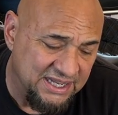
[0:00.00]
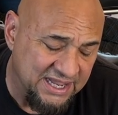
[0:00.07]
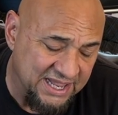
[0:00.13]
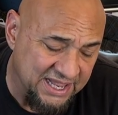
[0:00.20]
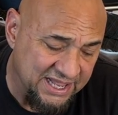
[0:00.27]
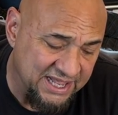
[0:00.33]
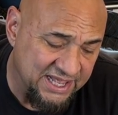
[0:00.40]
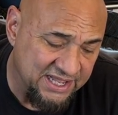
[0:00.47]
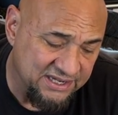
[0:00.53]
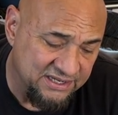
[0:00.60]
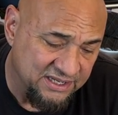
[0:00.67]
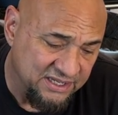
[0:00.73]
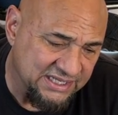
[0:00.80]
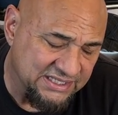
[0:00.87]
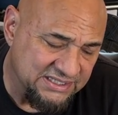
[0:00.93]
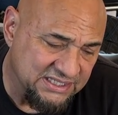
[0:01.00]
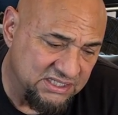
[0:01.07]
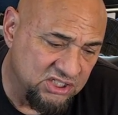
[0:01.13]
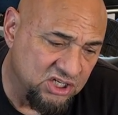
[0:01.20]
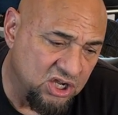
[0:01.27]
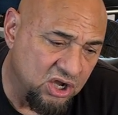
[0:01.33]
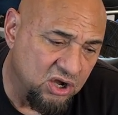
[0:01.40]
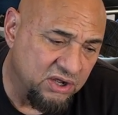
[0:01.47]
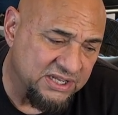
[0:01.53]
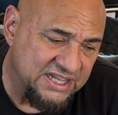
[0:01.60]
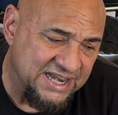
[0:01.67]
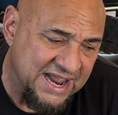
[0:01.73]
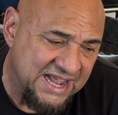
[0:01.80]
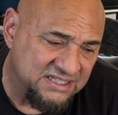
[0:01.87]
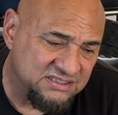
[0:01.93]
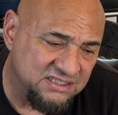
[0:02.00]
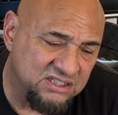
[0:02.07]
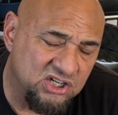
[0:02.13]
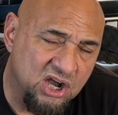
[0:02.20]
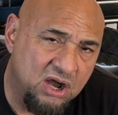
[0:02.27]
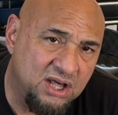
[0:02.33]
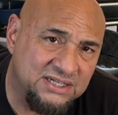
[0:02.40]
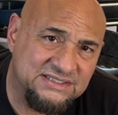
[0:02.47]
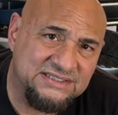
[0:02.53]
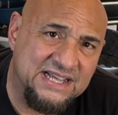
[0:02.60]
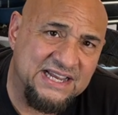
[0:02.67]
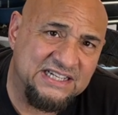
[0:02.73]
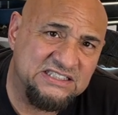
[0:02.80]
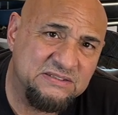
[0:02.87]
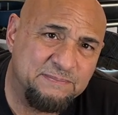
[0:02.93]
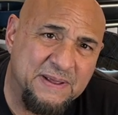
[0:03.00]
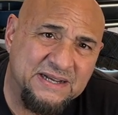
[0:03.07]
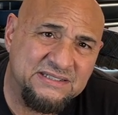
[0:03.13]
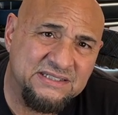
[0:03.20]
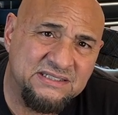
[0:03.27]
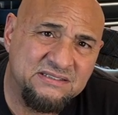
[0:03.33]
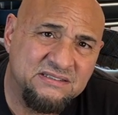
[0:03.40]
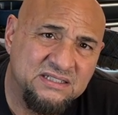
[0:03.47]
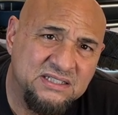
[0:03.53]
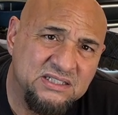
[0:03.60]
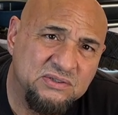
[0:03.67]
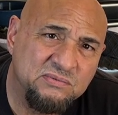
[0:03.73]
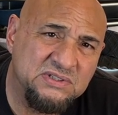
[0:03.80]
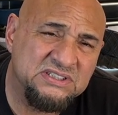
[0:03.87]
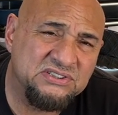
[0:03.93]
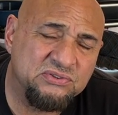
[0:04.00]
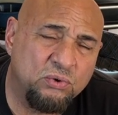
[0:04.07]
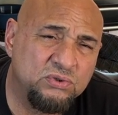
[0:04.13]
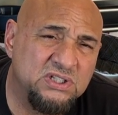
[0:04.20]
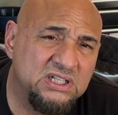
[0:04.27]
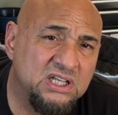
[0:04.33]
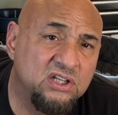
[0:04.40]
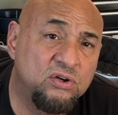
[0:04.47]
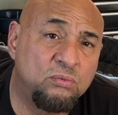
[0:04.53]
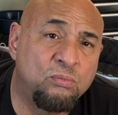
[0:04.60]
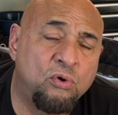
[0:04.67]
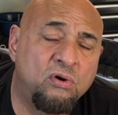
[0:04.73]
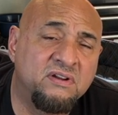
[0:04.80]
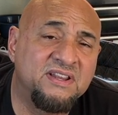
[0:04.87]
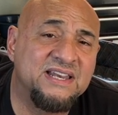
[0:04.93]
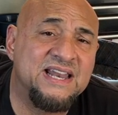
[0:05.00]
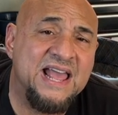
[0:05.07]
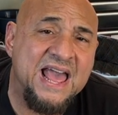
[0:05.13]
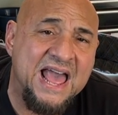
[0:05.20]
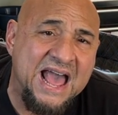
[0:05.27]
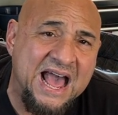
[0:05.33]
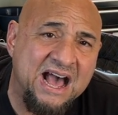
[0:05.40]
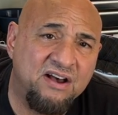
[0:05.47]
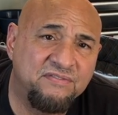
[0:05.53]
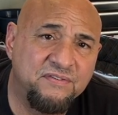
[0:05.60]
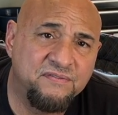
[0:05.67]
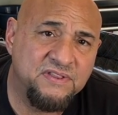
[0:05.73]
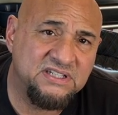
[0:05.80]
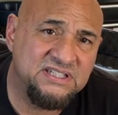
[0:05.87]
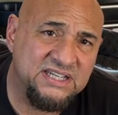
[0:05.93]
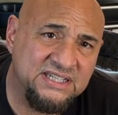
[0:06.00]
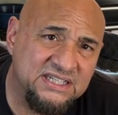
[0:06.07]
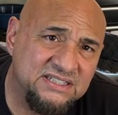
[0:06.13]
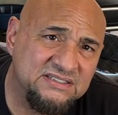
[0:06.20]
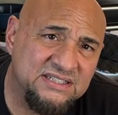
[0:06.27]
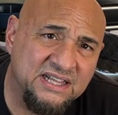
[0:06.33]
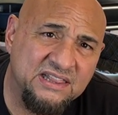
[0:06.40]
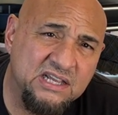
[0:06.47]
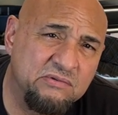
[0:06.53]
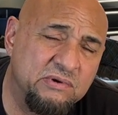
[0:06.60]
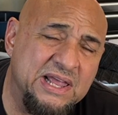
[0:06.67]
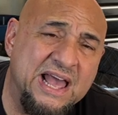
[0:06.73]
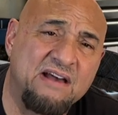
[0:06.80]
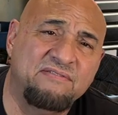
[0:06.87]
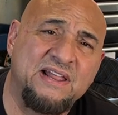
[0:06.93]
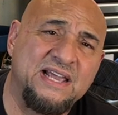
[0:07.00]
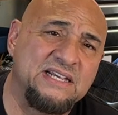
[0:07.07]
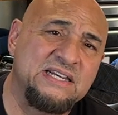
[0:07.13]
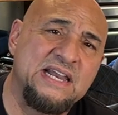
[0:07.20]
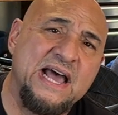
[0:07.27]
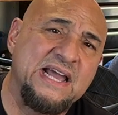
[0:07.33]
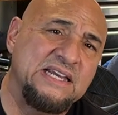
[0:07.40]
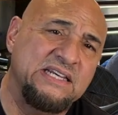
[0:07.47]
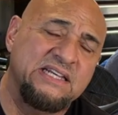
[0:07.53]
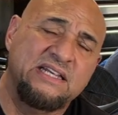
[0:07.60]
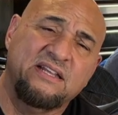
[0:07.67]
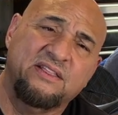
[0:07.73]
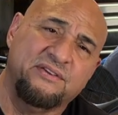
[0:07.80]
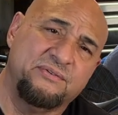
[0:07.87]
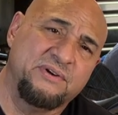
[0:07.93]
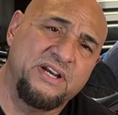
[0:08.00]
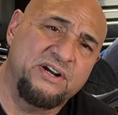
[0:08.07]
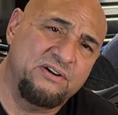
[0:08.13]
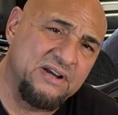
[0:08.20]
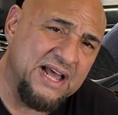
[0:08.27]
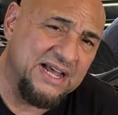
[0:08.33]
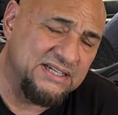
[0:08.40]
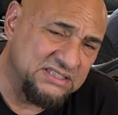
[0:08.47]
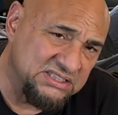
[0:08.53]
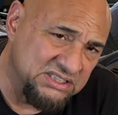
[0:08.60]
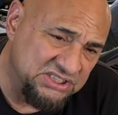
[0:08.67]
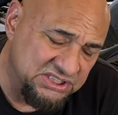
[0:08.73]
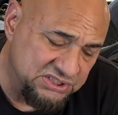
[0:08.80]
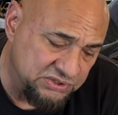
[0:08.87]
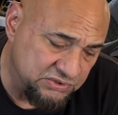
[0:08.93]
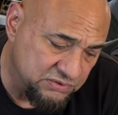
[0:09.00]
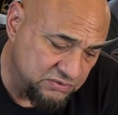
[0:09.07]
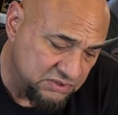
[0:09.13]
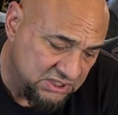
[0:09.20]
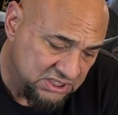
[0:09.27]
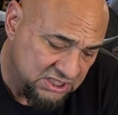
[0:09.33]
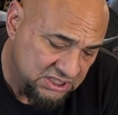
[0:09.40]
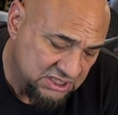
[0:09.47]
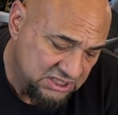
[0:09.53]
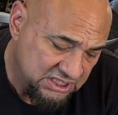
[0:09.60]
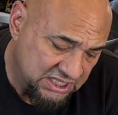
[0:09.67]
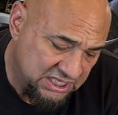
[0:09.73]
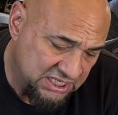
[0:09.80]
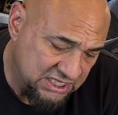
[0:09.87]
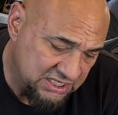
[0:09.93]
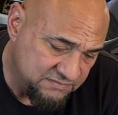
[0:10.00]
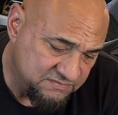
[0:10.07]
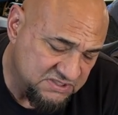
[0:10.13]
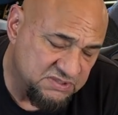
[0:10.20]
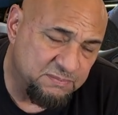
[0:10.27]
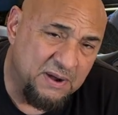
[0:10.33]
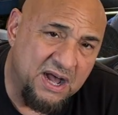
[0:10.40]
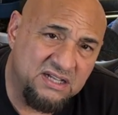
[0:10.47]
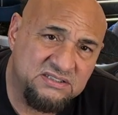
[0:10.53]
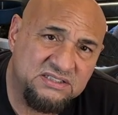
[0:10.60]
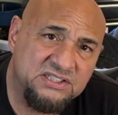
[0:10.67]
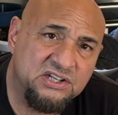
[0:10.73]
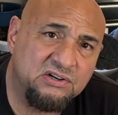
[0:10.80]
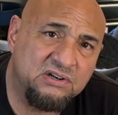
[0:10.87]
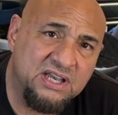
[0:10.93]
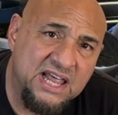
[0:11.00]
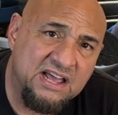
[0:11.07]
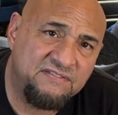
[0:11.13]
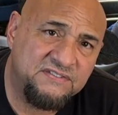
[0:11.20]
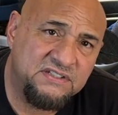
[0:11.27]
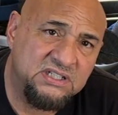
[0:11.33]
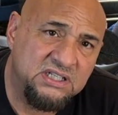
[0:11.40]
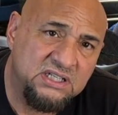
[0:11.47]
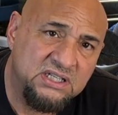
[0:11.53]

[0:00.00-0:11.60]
And it hasn't gone as I expected. We sold a little more than half of the tickets. I think we have like 93 or 92 spots that are left.